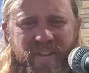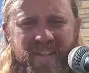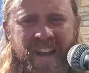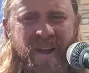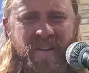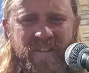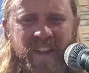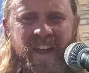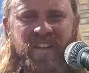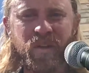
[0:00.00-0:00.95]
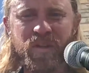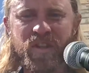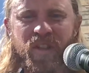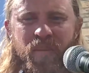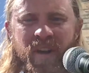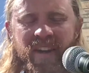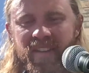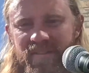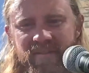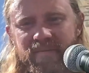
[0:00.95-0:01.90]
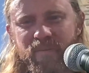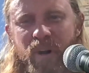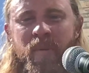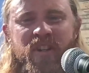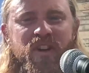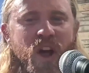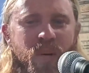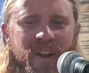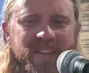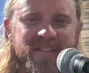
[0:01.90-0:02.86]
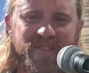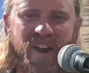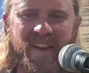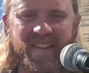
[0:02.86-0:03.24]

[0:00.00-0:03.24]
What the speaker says: 10 hours a day and lose all their money? Pretty much no one, right?